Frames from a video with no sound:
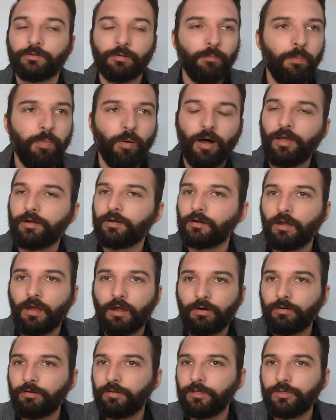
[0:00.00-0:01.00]
A Badr
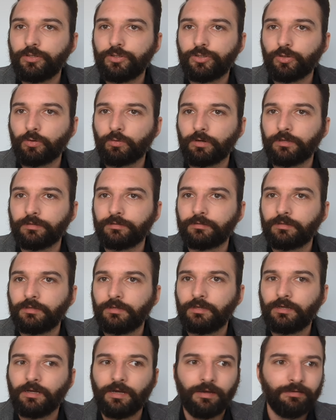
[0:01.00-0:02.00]
Hari in jorts?
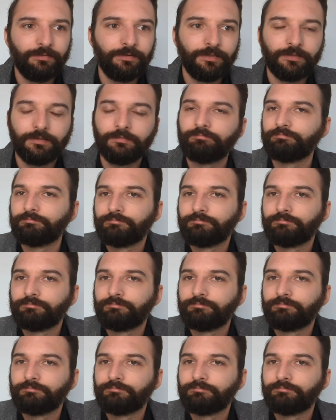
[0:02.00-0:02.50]
I mean,